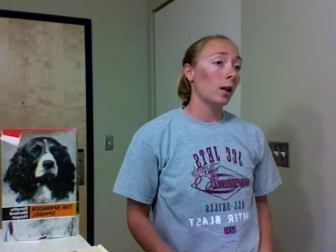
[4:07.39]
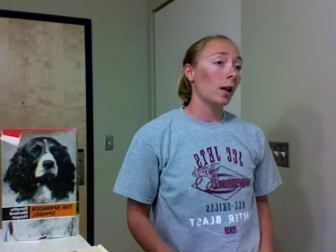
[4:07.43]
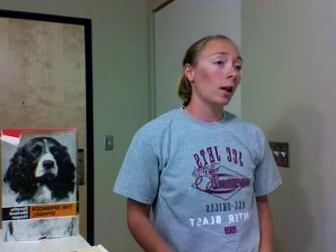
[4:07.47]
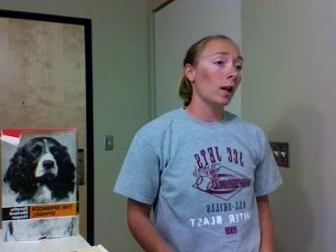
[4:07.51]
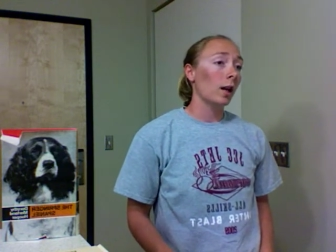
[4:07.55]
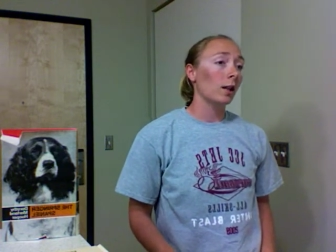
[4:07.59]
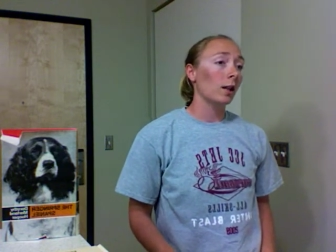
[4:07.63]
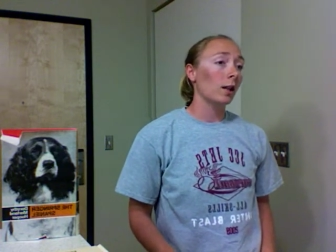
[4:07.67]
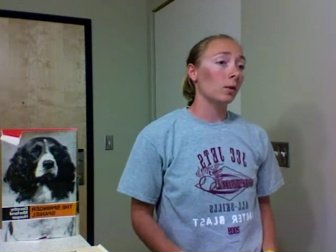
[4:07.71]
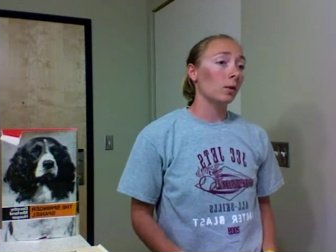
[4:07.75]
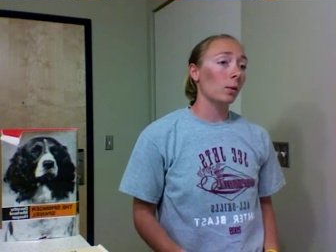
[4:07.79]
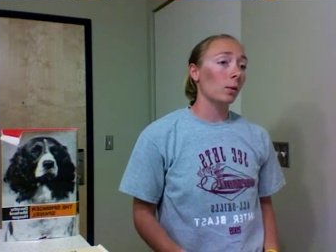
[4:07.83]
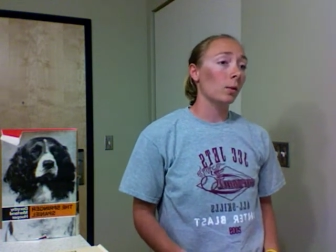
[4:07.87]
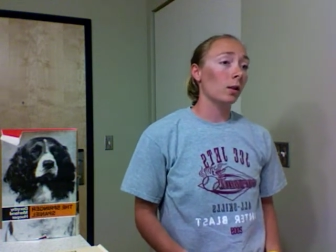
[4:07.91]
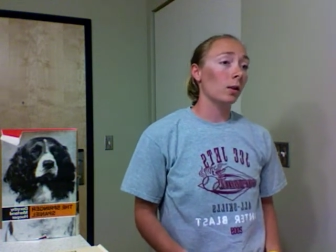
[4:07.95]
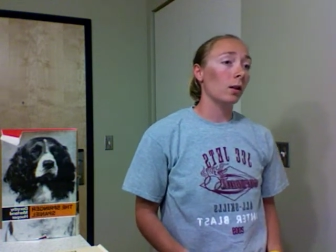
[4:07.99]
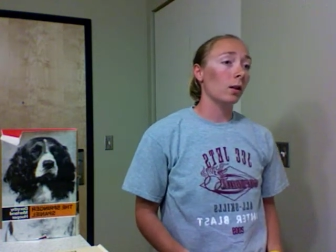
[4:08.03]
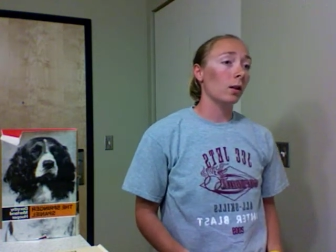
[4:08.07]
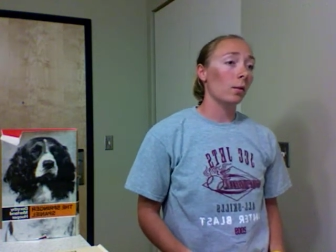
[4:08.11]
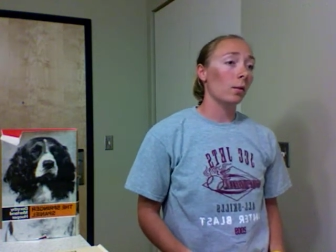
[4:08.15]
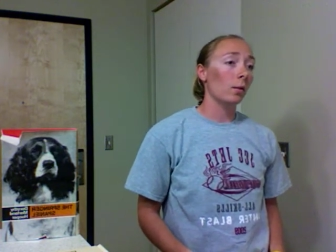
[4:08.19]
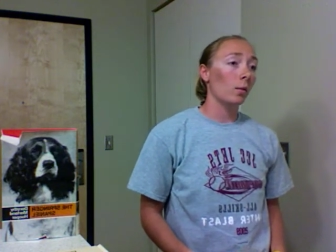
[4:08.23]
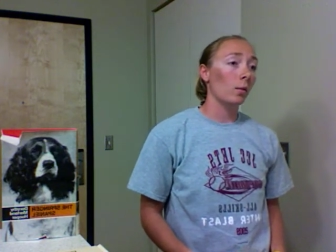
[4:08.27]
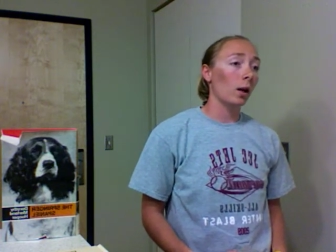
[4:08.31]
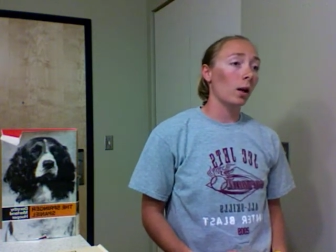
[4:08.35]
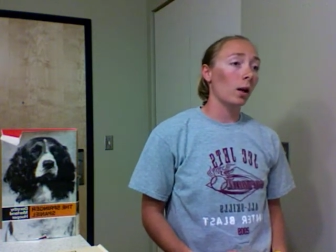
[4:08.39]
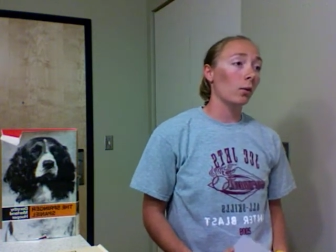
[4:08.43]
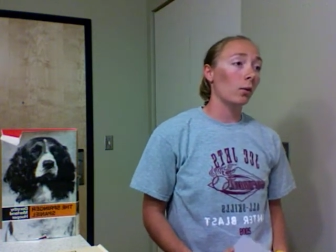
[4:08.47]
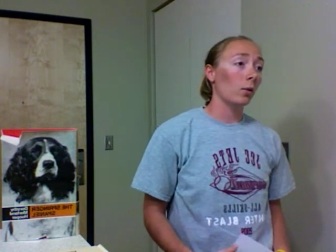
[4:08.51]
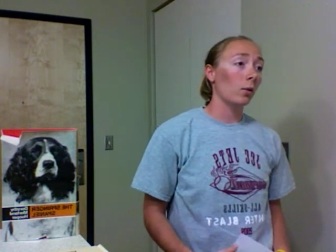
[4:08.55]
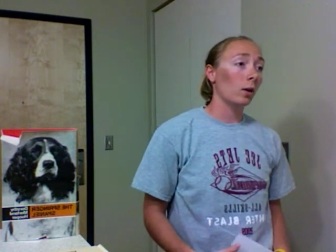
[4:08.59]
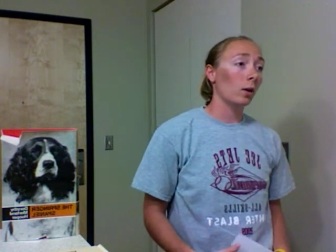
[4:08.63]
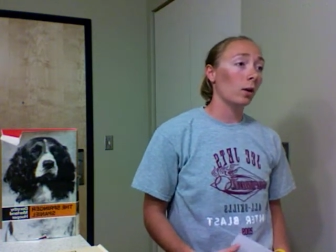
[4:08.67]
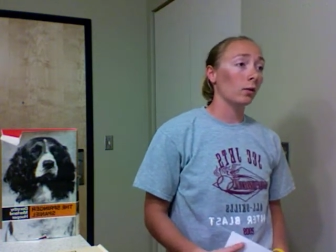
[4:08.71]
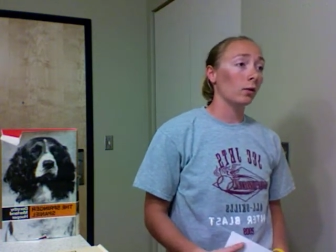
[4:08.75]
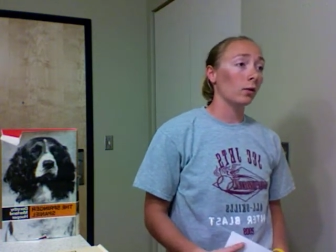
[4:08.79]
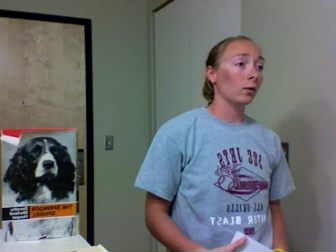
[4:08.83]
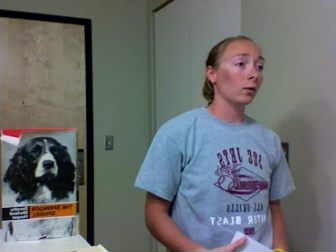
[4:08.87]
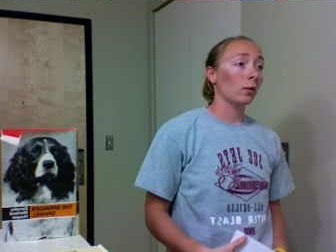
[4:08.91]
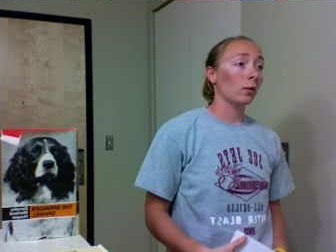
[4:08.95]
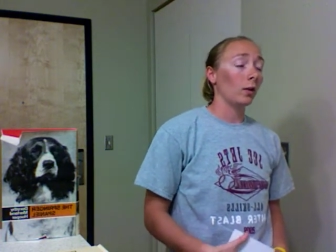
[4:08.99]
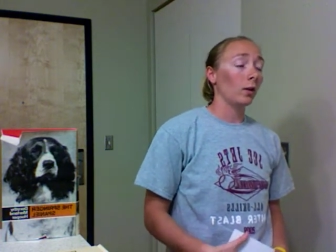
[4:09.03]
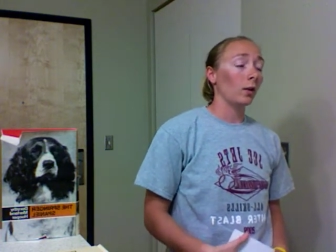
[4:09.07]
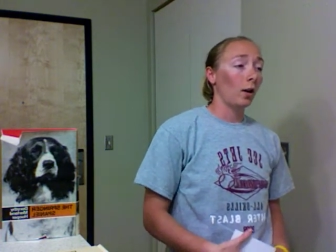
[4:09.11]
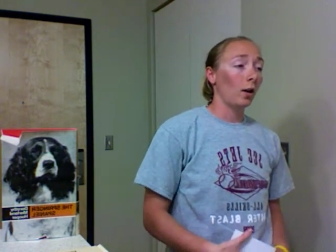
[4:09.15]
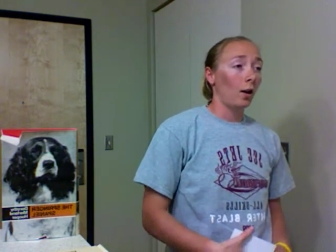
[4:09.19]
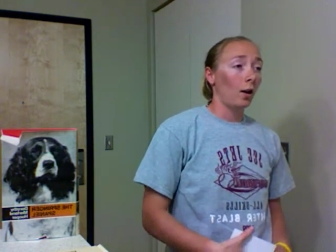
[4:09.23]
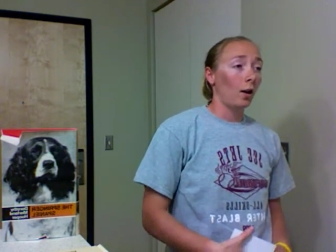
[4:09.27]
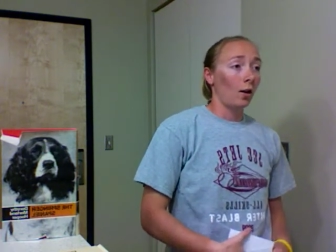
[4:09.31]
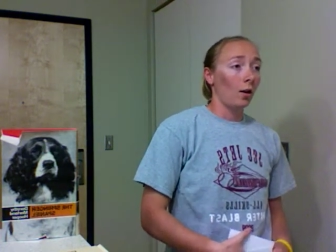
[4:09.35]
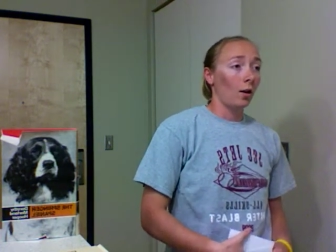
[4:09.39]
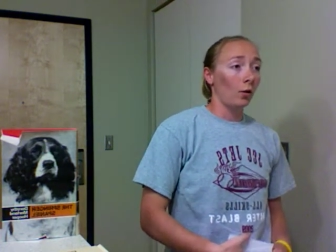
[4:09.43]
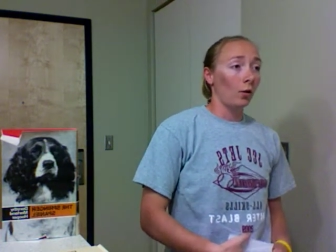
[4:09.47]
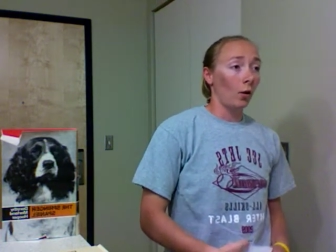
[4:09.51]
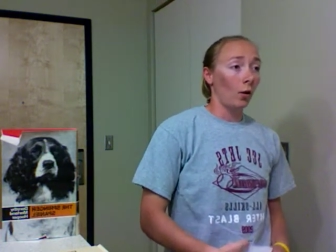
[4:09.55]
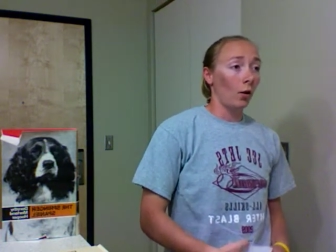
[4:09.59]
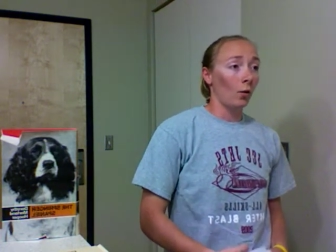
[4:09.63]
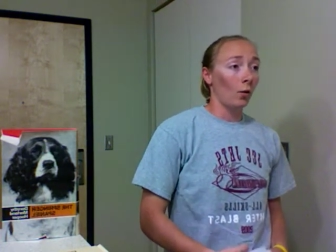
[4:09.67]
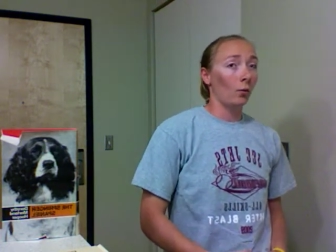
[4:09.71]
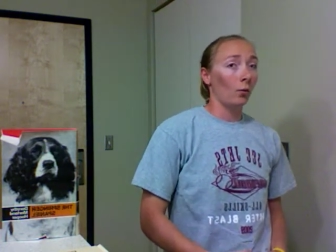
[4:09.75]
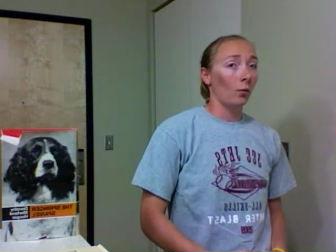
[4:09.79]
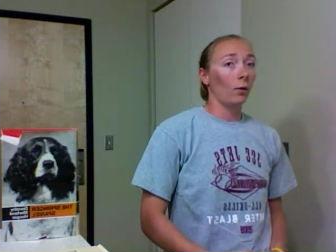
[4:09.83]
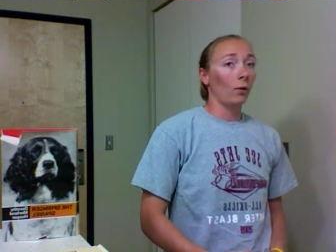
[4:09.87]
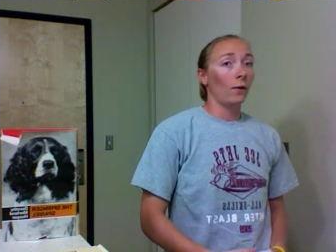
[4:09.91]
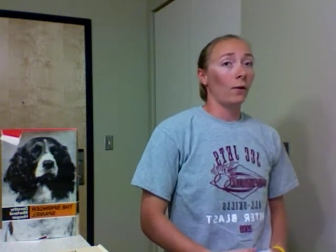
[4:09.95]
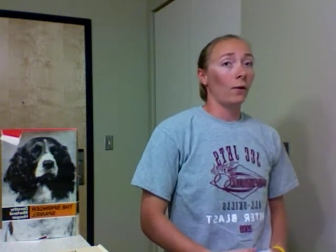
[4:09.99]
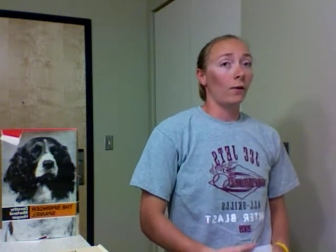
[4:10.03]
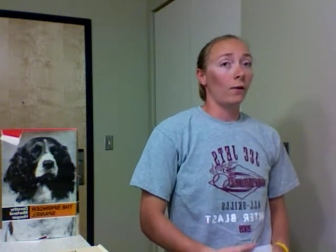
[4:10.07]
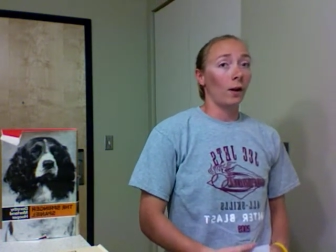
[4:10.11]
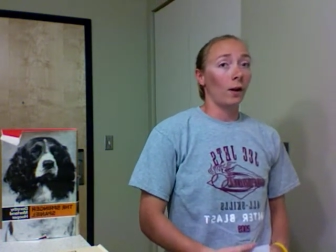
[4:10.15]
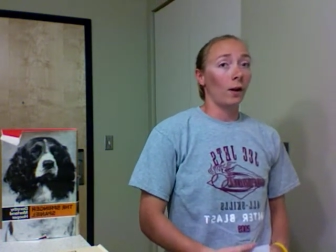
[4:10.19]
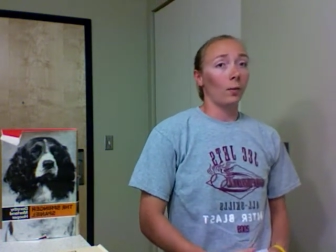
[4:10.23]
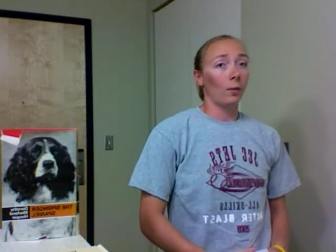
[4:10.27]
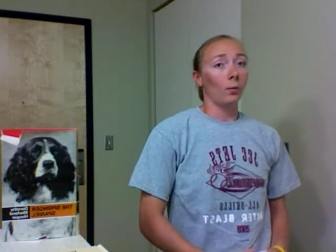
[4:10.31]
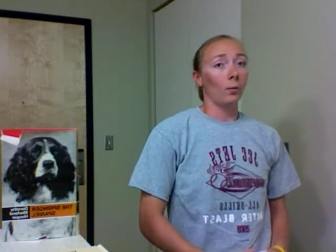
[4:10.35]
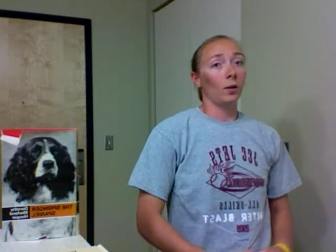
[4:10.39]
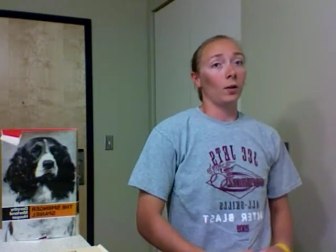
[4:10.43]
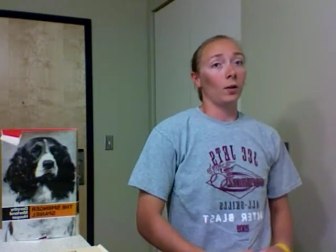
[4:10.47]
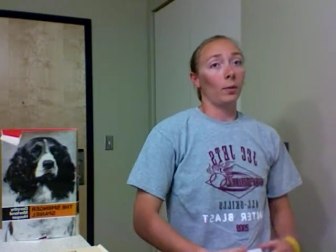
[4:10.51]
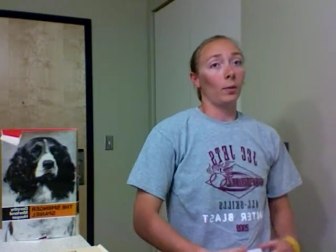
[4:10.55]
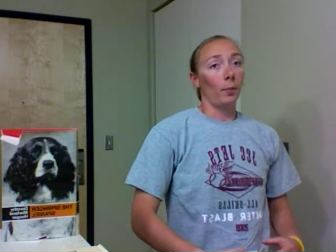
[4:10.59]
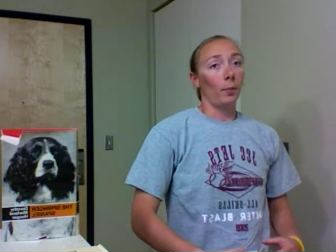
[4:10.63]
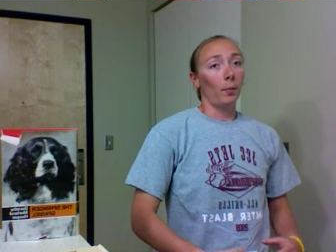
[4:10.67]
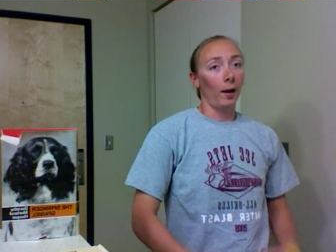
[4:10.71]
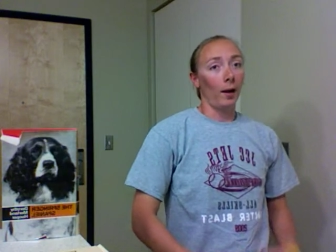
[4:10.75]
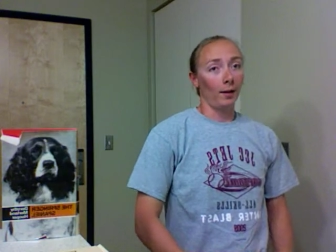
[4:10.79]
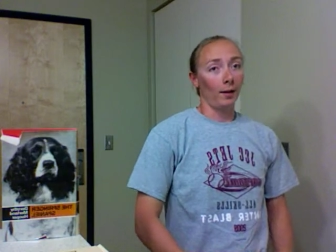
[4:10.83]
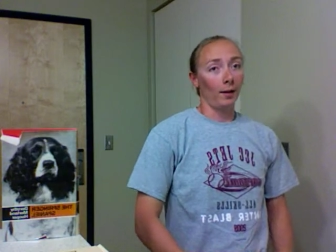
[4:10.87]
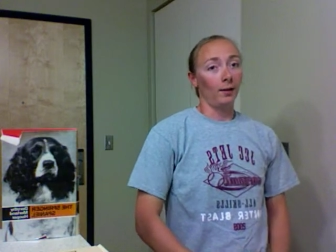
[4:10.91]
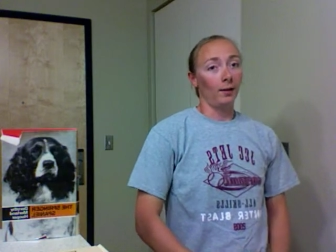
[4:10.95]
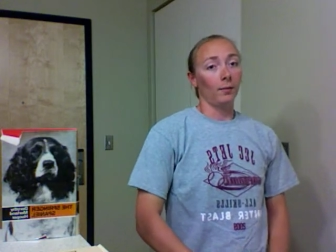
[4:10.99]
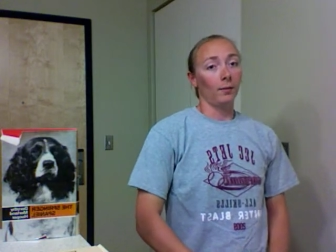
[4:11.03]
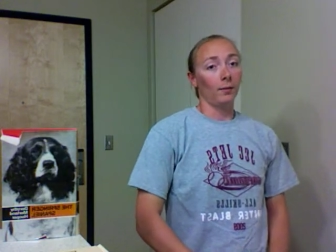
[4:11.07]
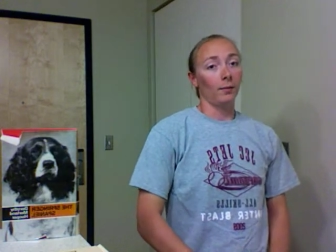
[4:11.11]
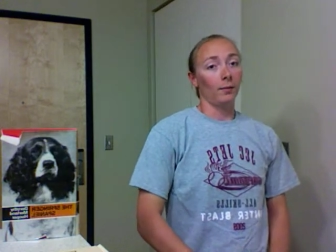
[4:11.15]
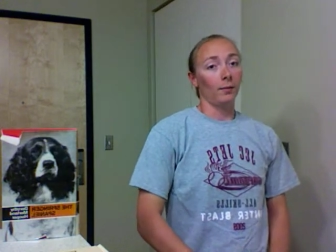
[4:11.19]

has made them a well-known family pet.